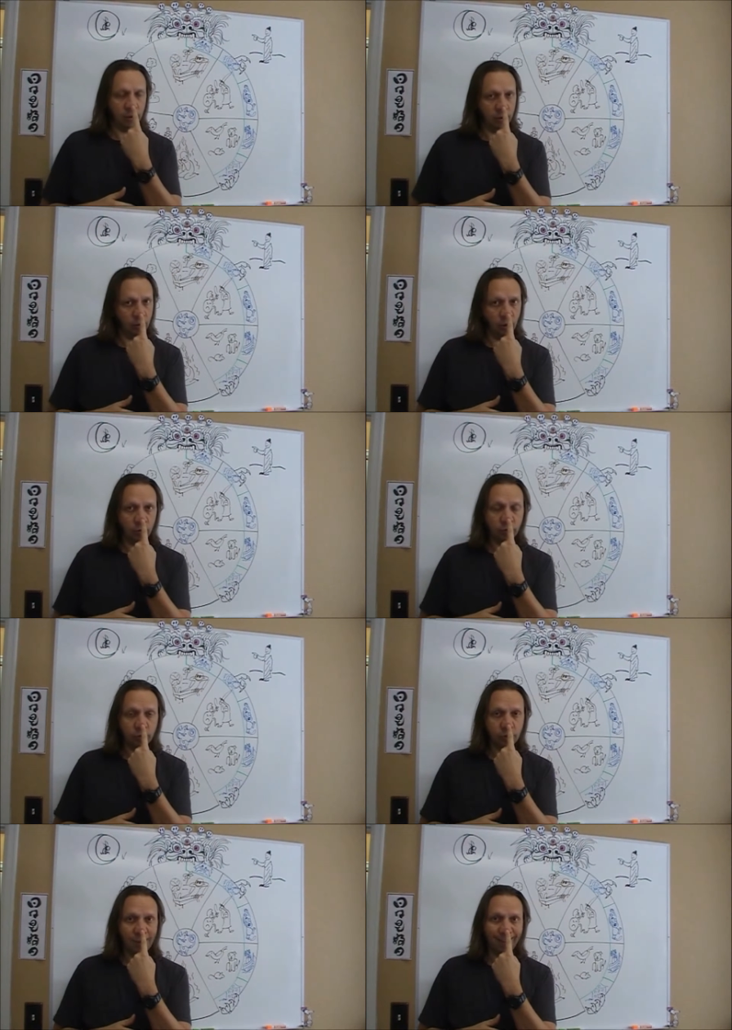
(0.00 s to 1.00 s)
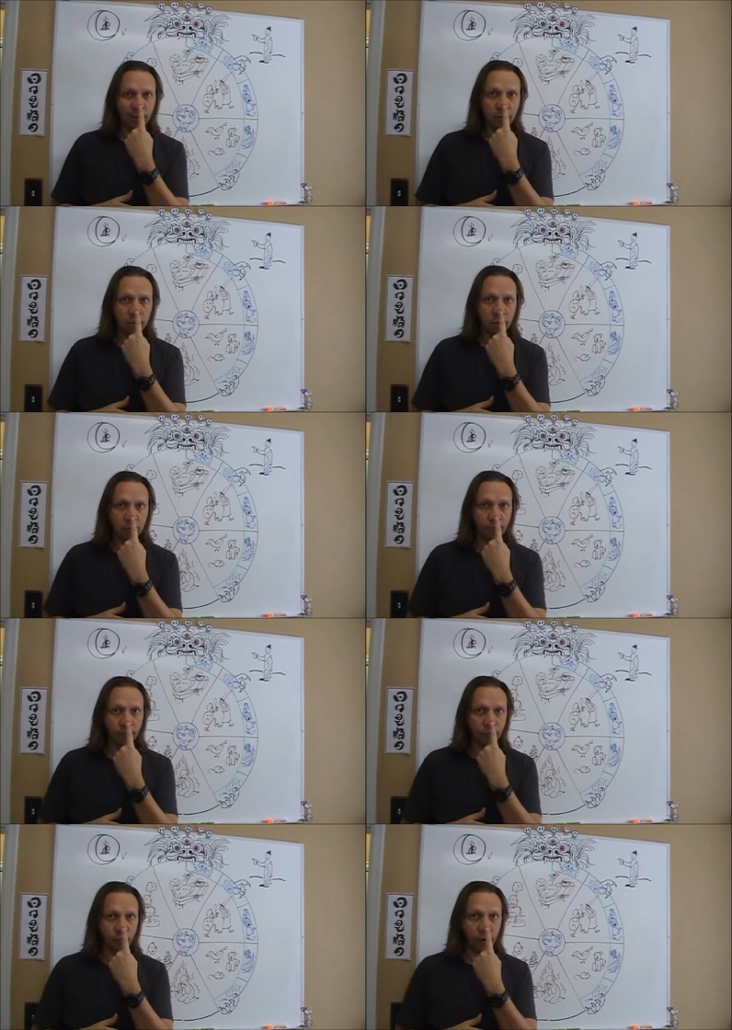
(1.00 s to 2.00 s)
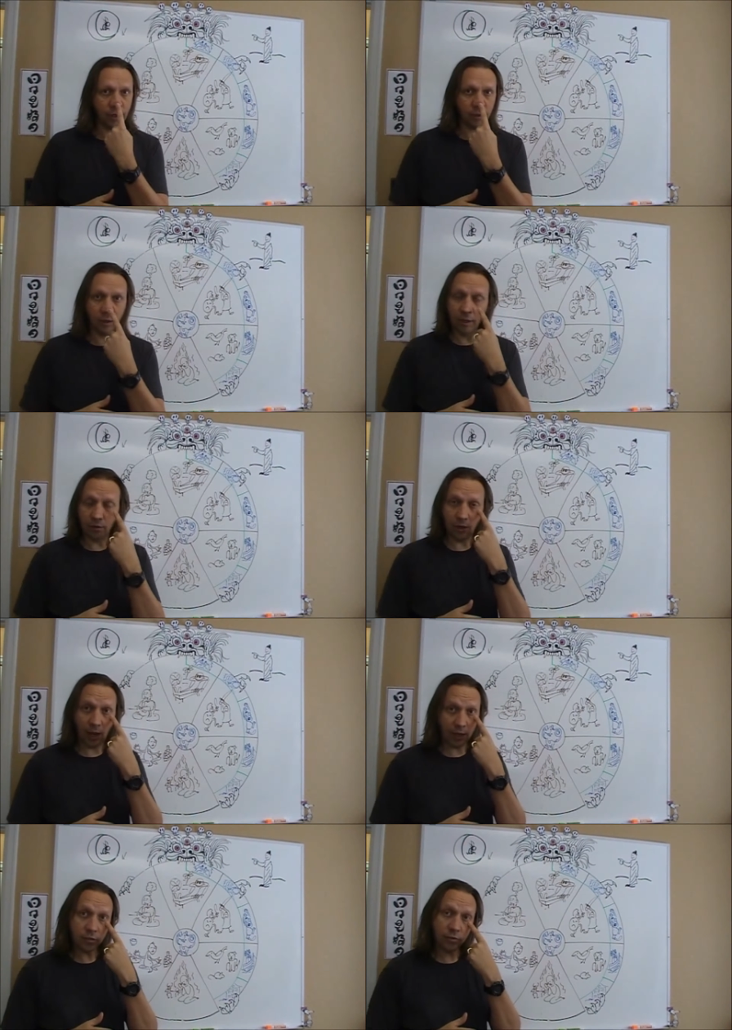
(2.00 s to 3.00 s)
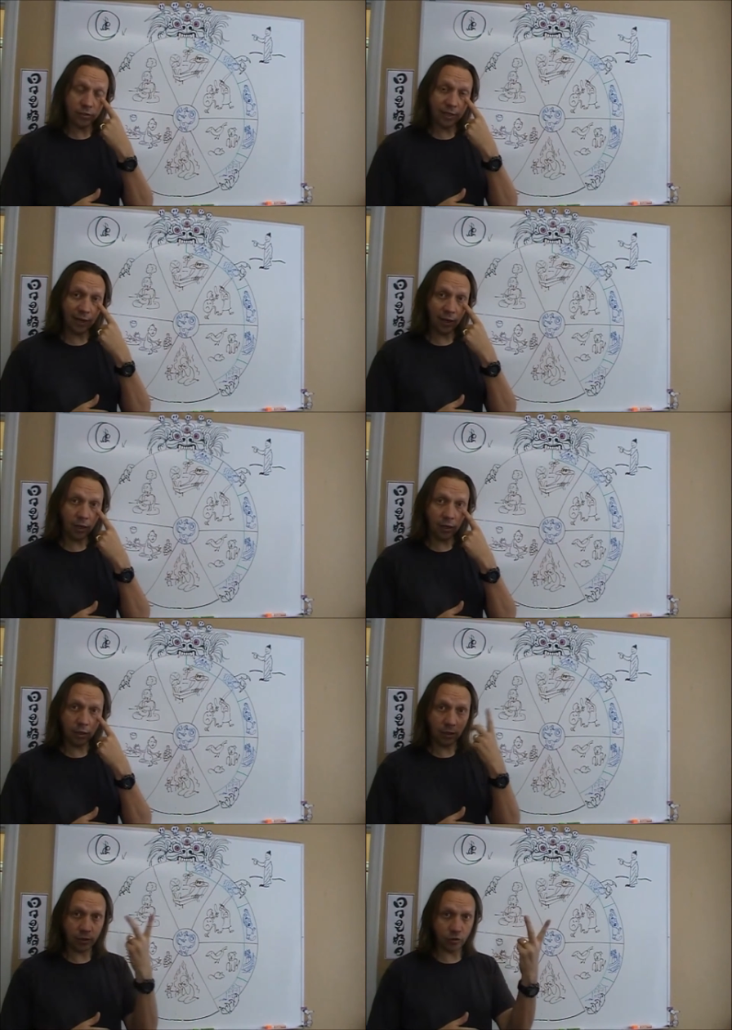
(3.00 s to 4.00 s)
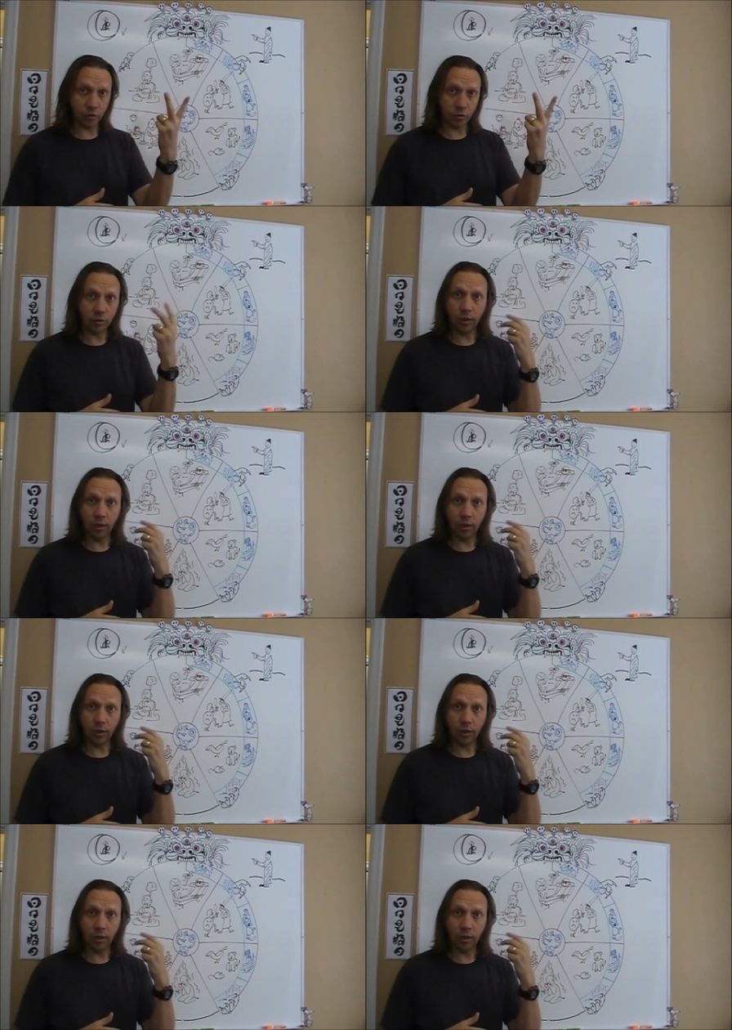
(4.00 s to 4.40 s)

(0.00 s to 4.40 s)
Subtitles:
the nose for smelling, right? The eyes for seeing, that's 2.